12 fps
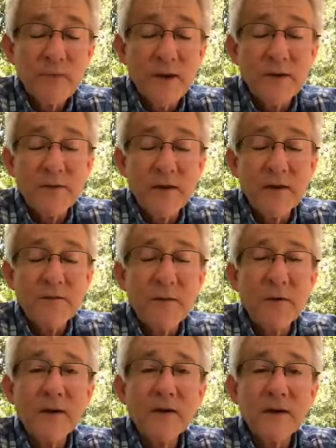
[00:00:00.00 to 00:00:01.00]
And
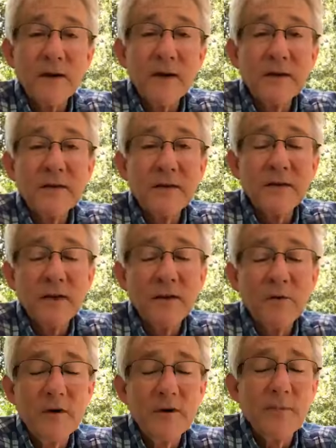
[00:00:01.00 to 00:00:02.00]
therefore, even though
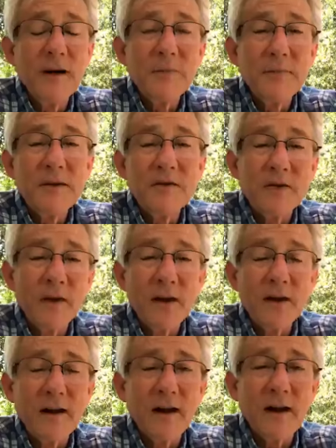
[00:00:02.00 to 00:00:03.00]
we may be
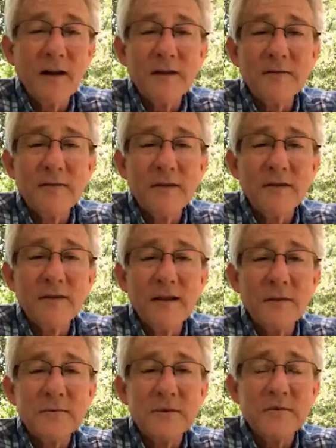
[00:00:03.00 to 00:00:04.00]
crying out of the
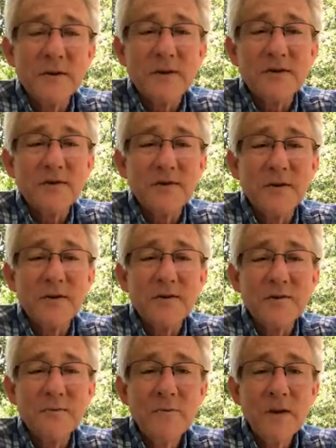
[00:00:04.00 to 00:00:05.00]
depths of our
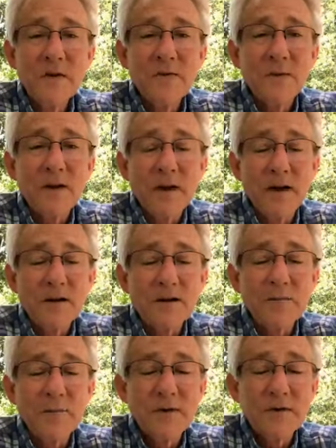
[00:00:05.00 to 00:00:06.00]
soul for God's
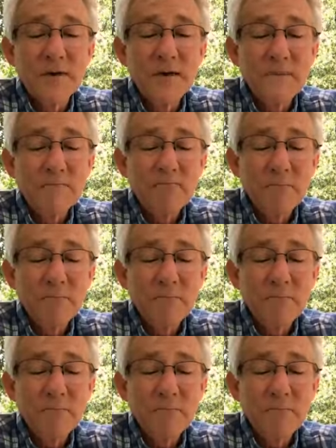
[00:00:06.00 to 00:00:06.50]
mercy,